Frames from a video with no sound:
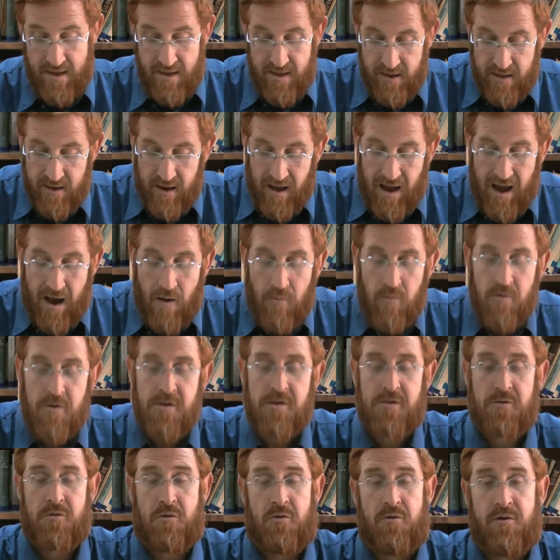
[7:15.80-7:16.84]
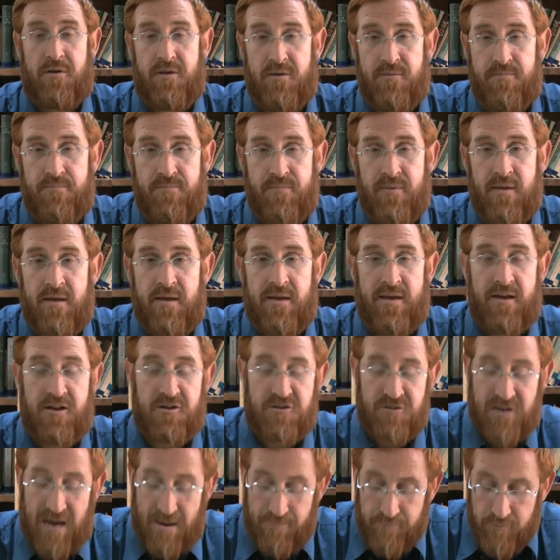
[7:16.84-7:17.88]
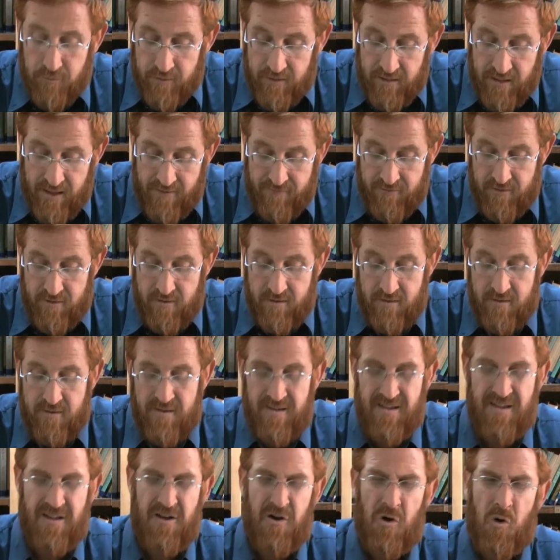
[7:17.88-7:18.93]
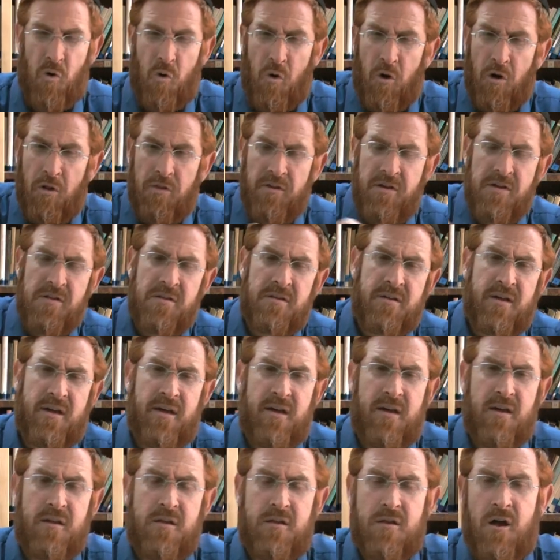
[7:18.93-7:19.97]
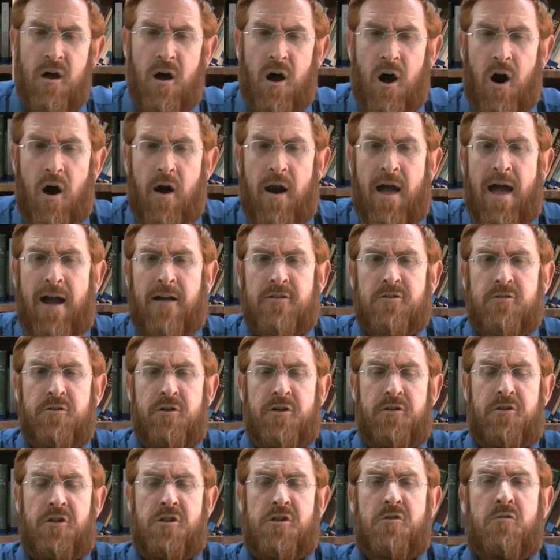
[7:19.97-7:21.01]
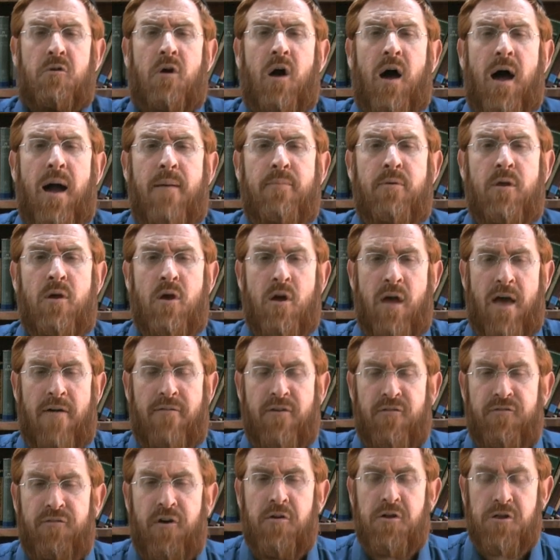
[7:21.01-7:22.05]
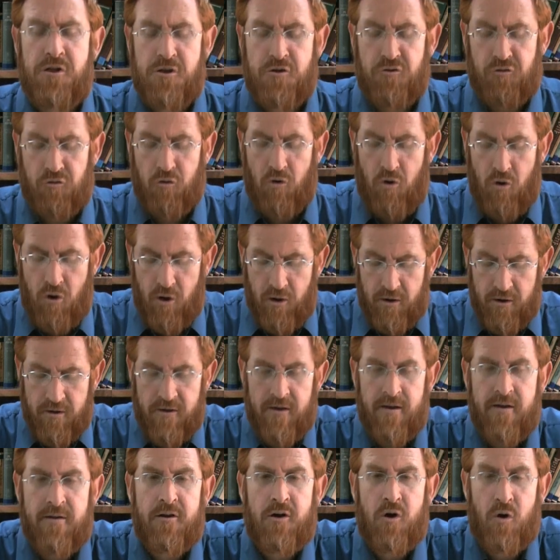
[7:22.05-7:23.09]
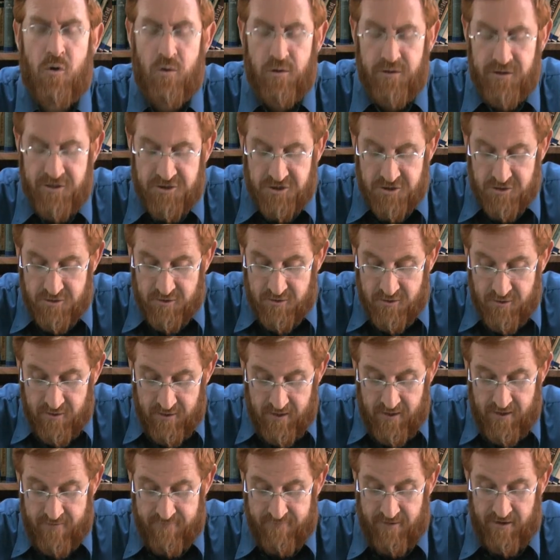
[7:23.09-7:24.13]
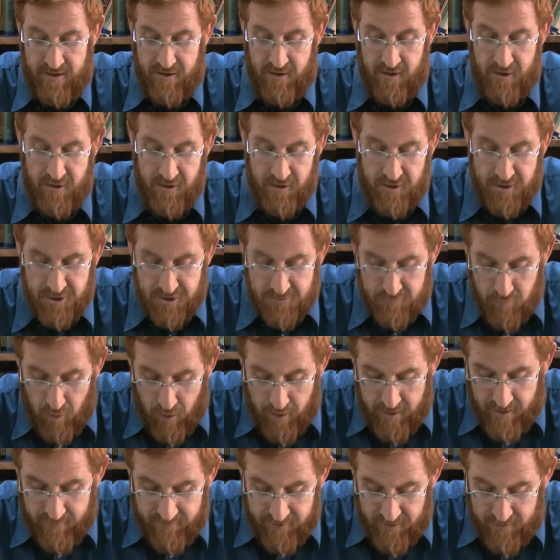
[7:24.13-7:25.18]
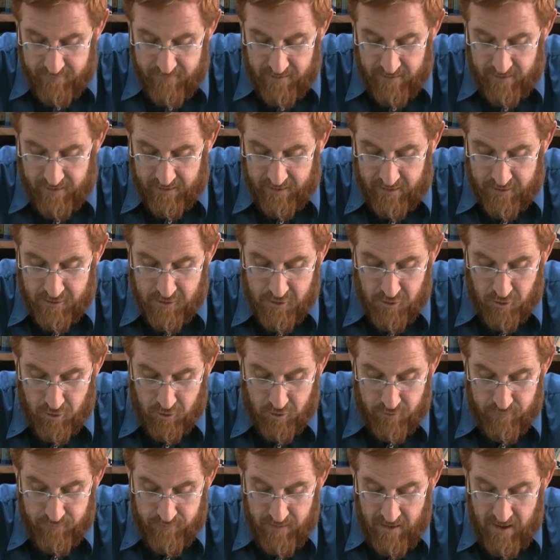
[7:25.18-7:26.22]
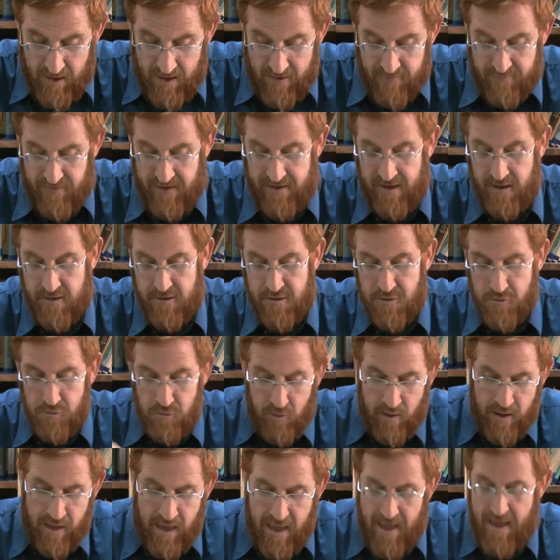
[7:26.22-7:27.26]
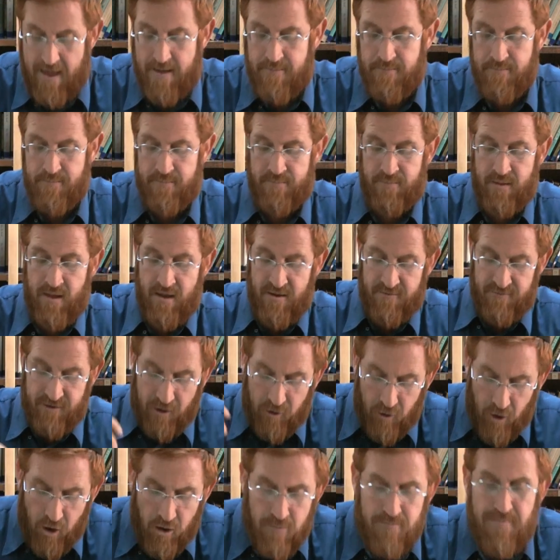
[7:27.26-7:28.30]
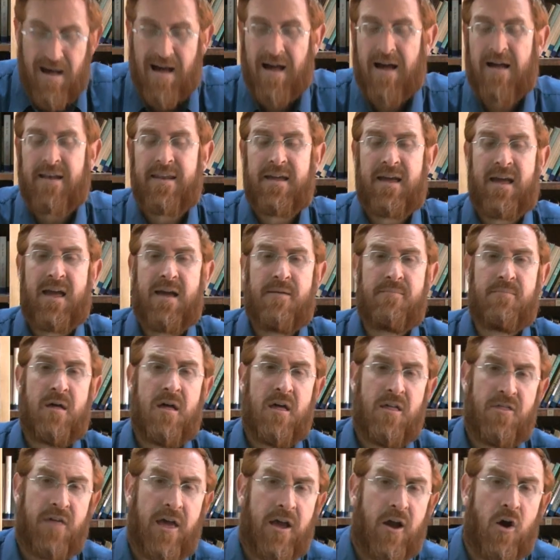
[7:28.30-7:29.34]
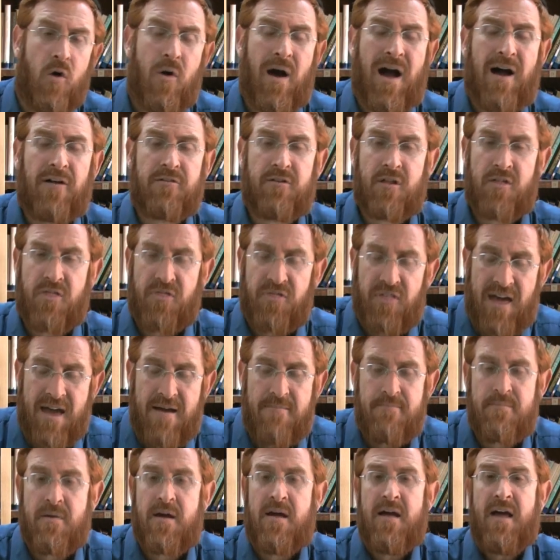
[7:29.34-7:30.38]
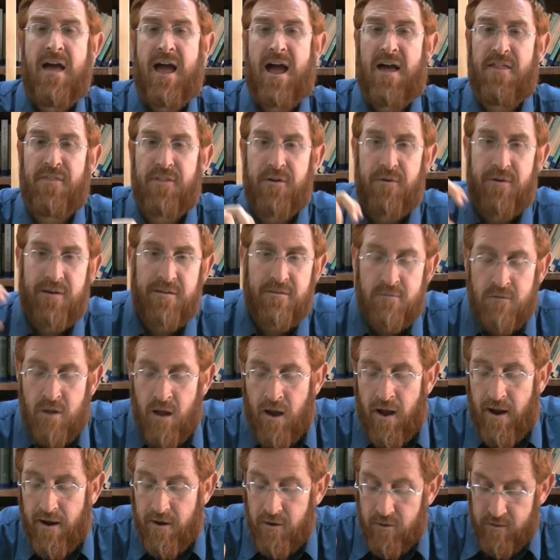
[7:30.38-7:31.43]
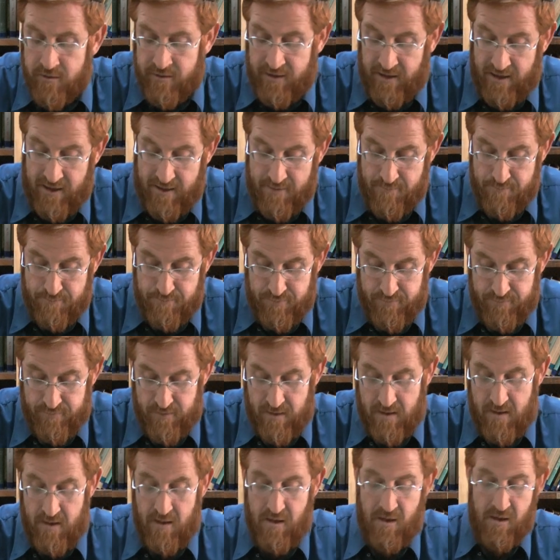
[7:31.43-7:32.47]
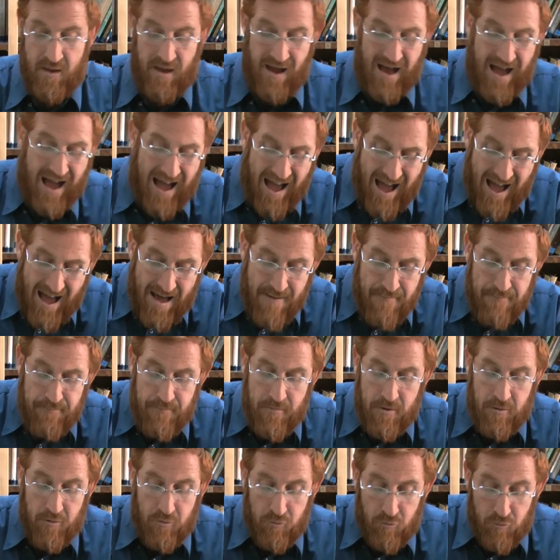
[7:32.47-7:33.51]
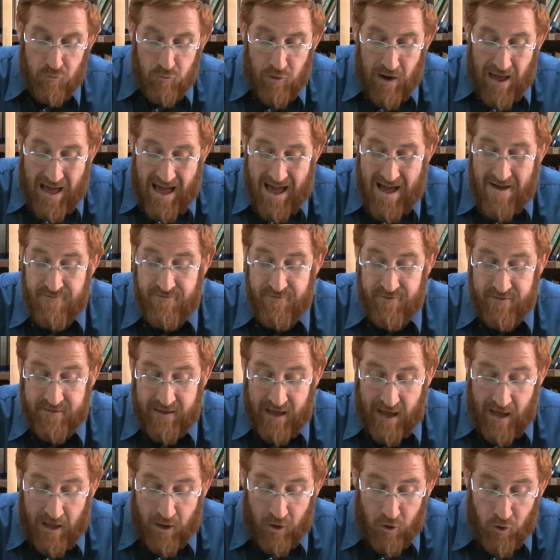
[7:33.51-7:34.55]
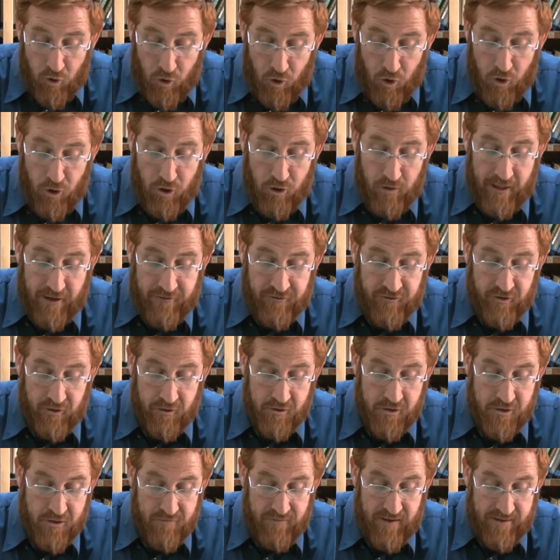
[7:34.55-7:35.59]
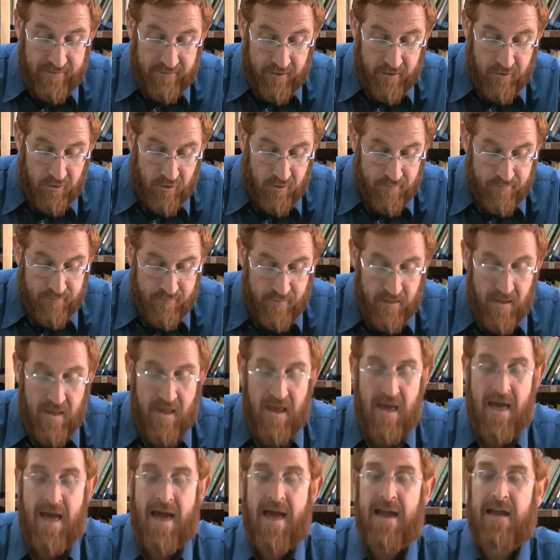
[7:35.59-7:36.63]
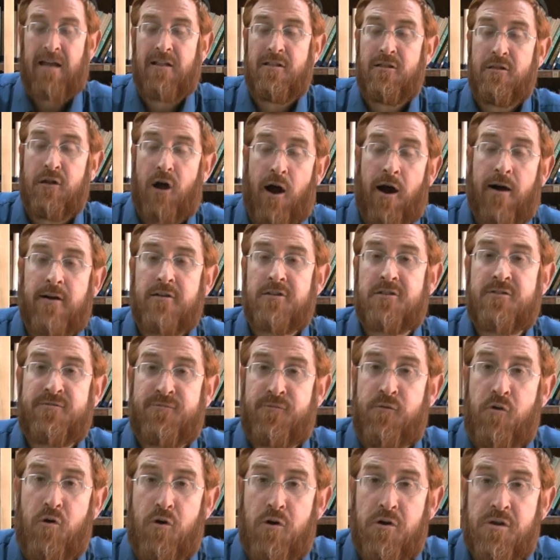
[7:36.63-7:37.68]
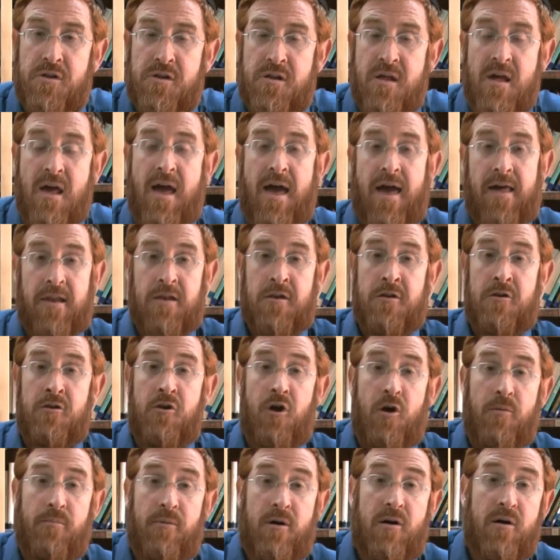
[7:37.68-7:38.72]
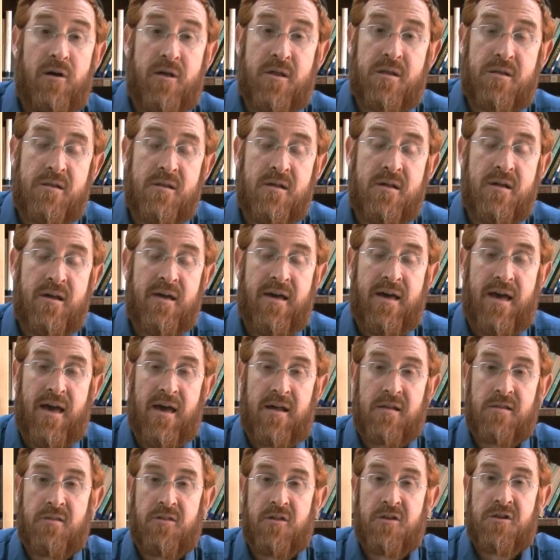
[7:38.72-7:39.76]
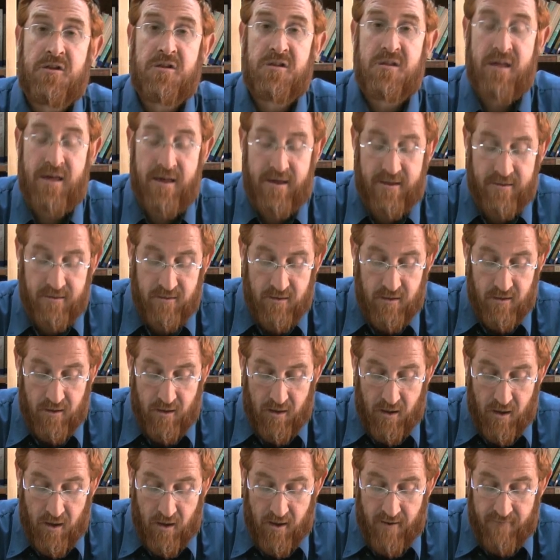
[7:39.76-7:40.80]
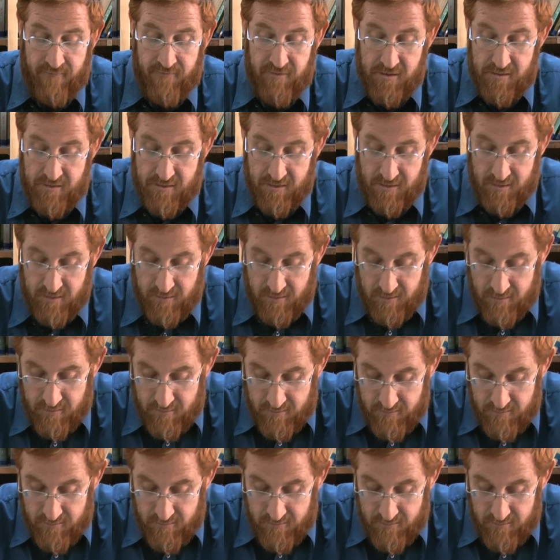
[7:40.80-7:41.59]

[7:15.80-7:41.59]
In our story, in chapter 11, all these kings are actually described as a very strong coalition. Vayihi Kishmoa Yavin Melech Chatzor. Vayitzu heim v'chol machanehem. They go out, them and their entire camp. Am rav kachol asher osfat hayom. A large force as numerous as the sand of the sea.